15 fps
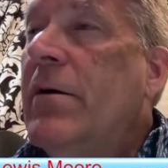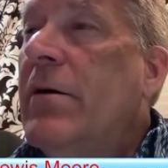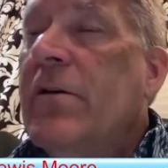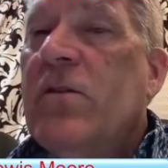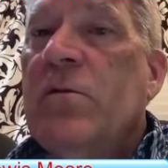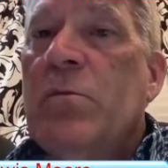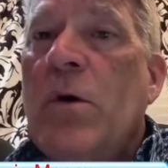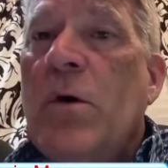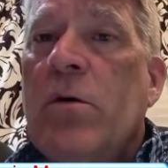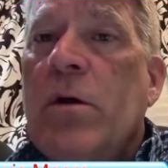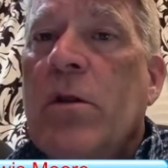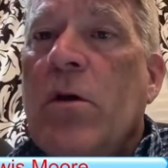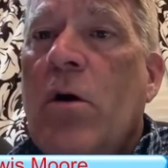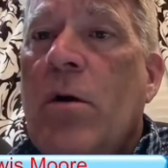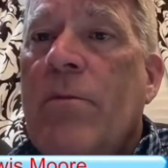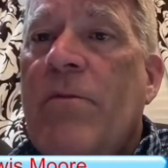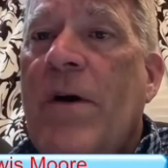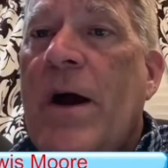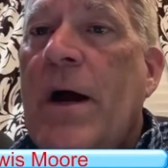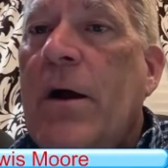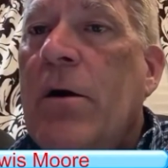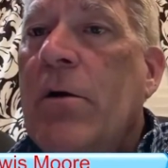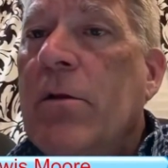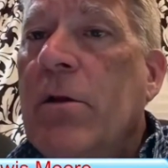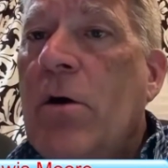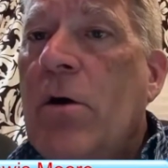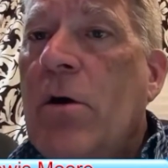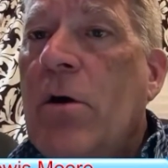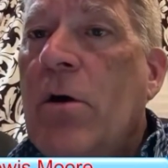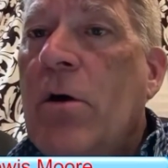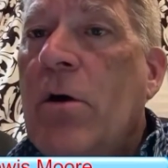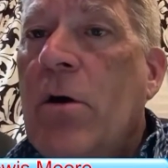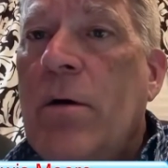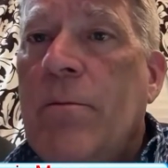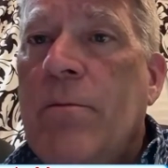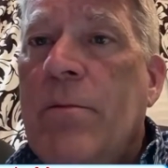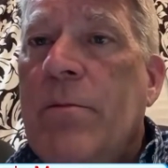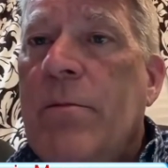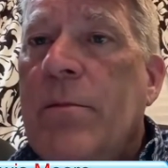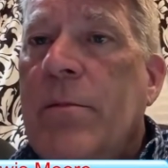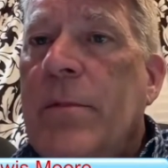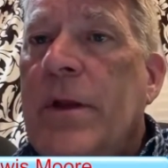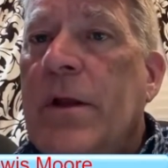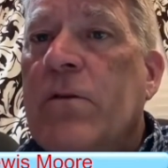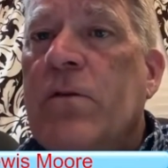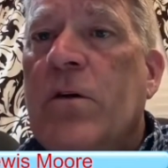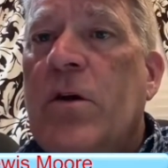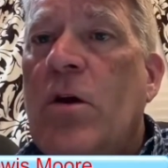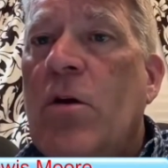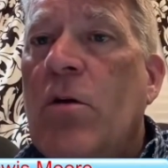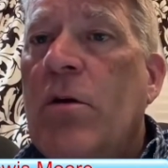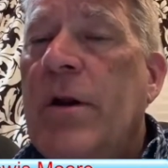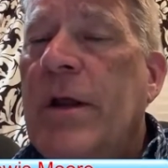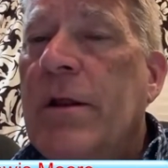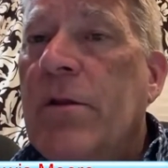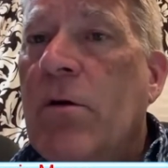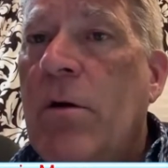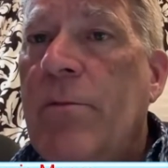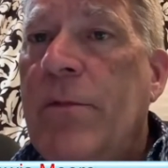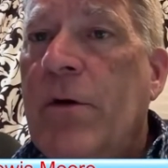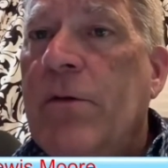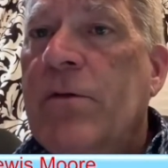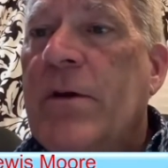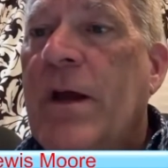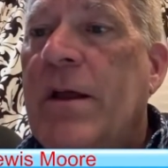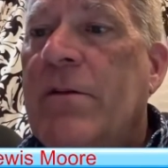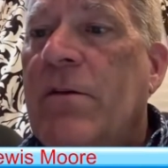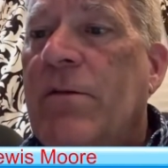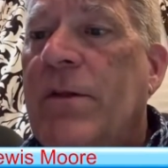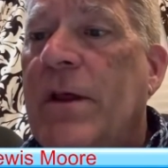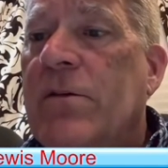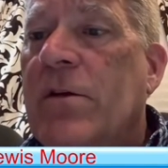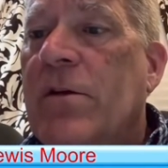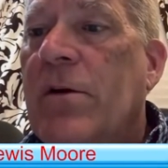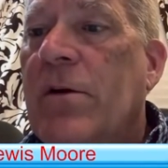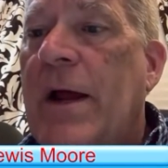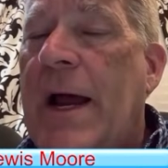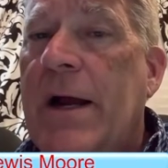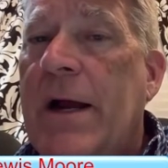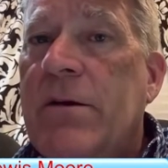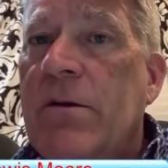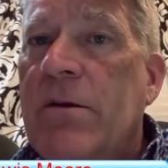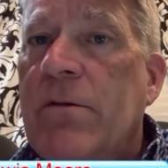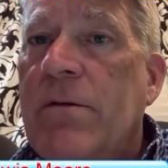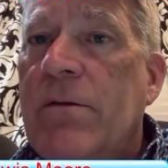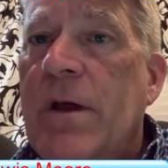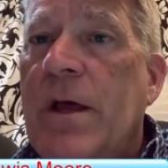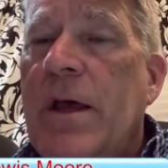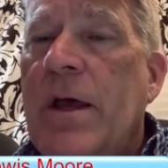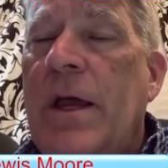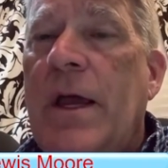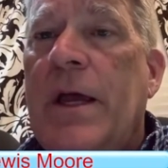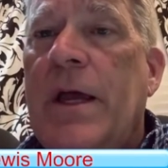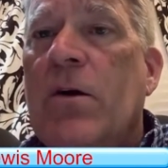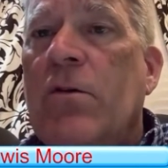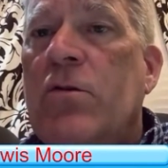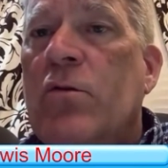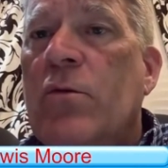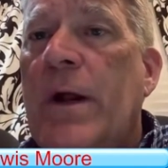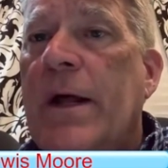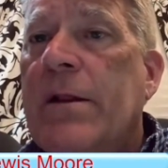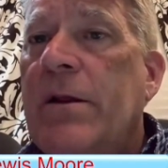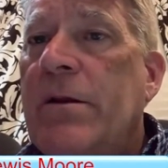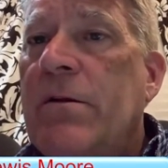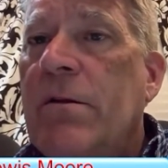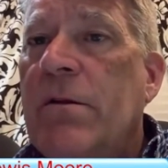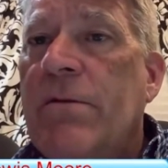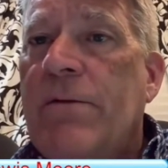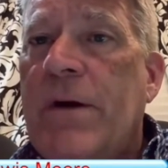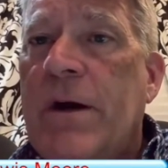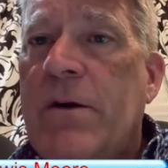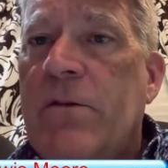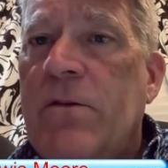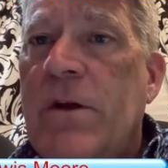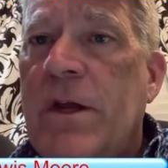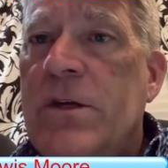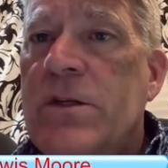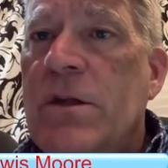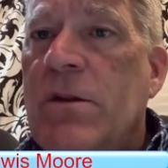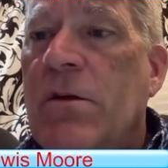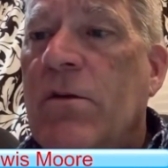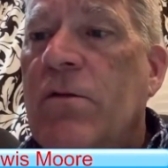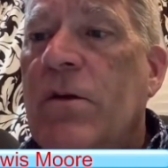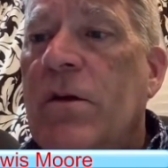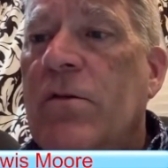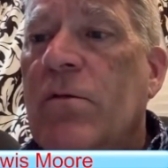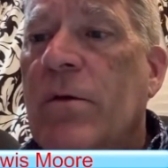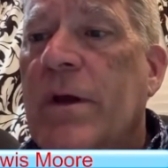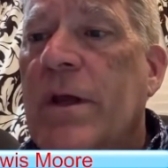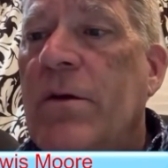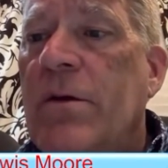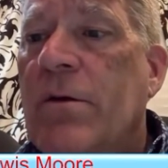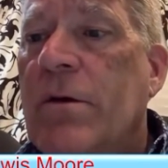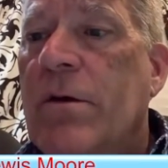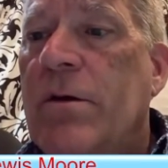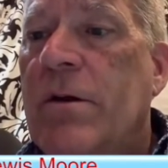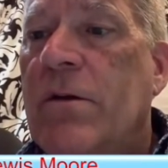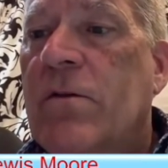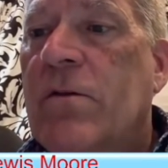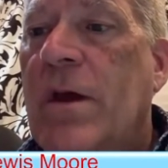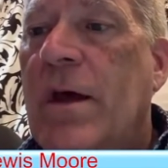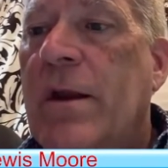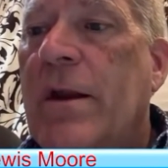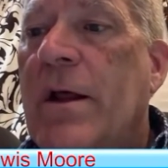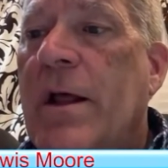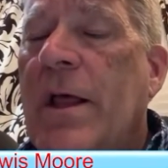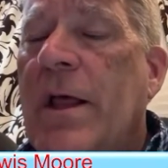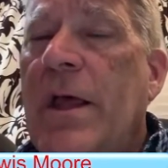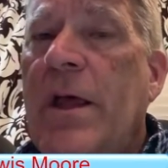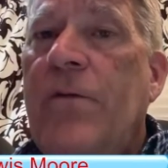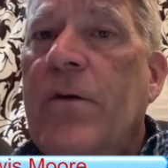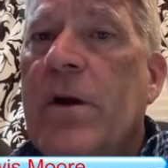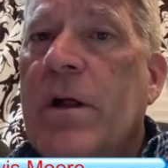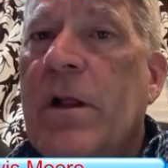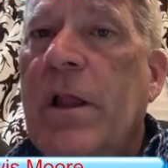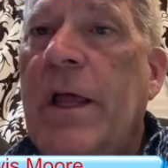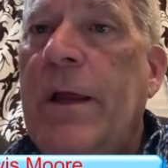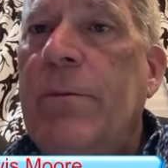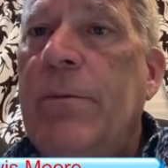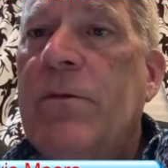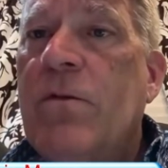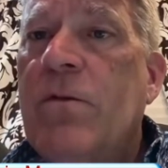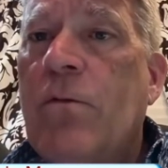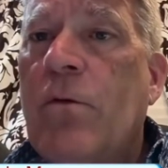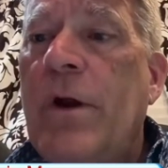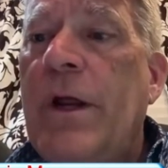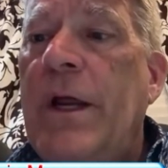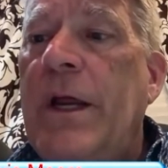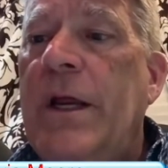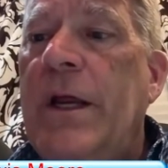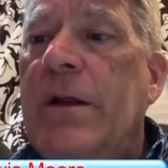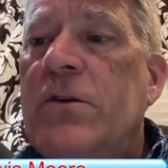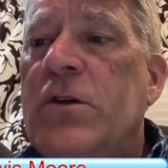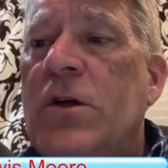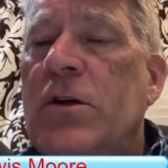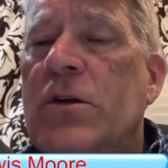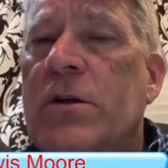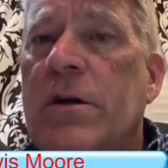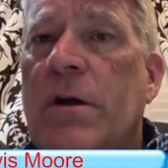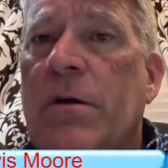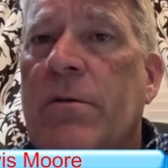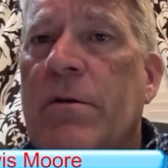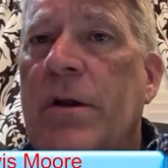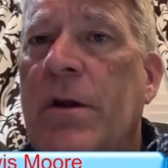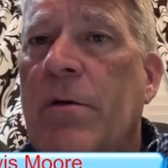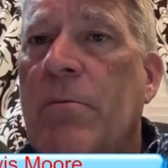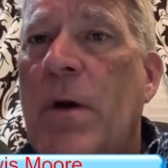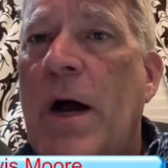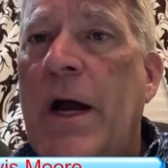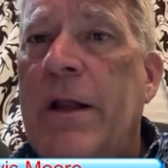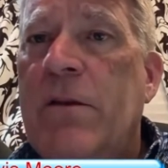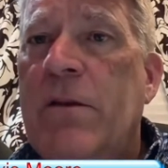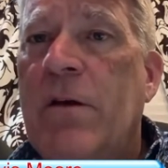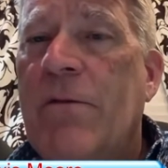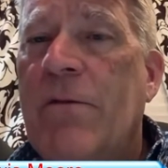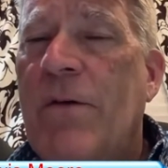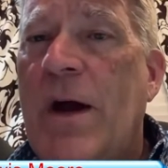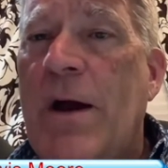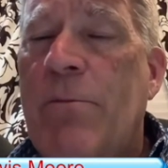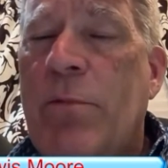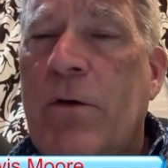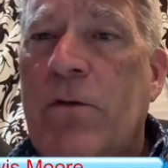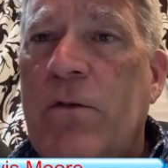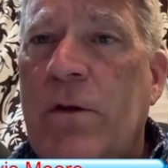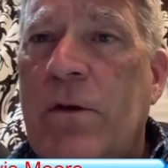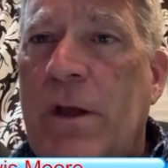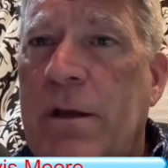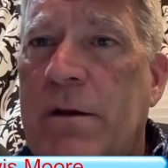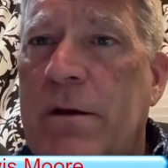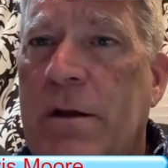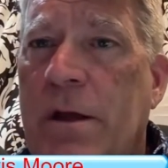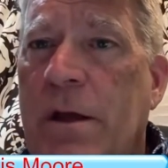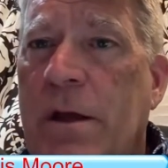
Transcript: a smoke alarm, fire alarm, security alarm, those kinds of things that are active and go directly to the fire station. Those things will get you a good discount. If your claim's free, it's usually, mine's like 5%